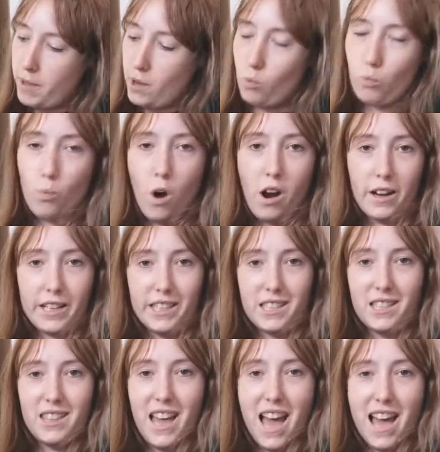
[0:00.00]

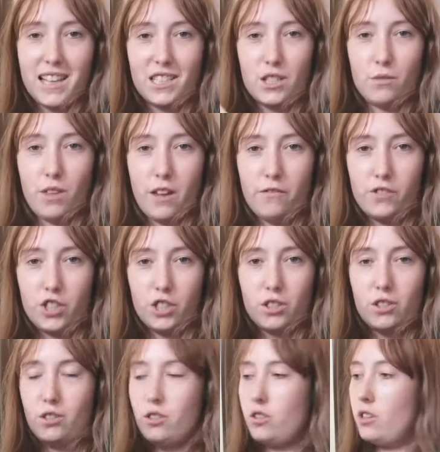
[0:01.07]
wide there, so they've
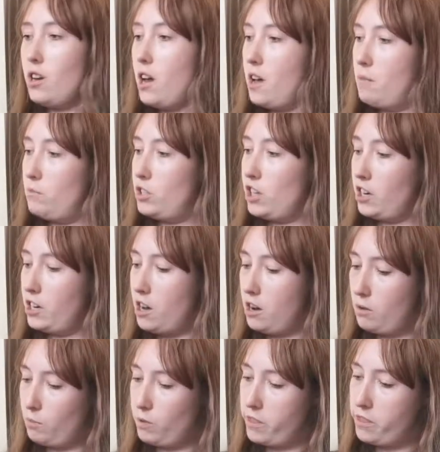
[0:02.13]
just done it
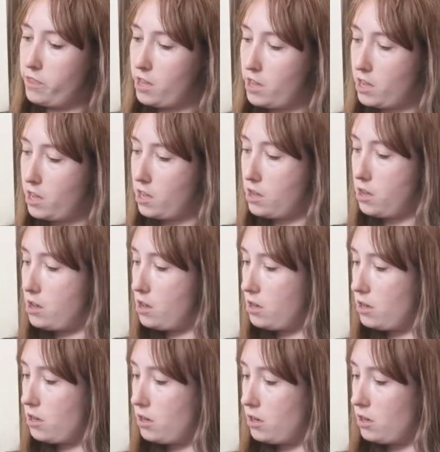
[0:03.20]
up with the
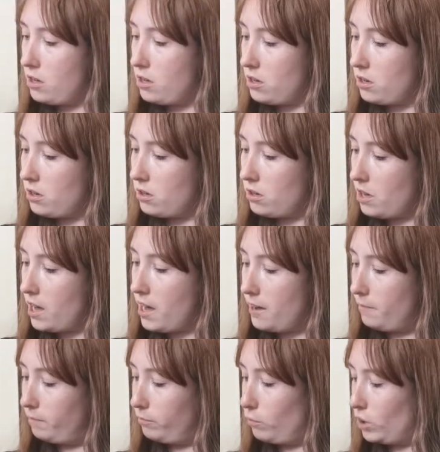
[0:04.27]

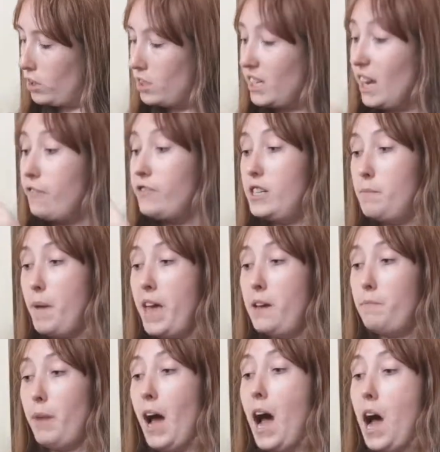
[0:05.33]
safety pin,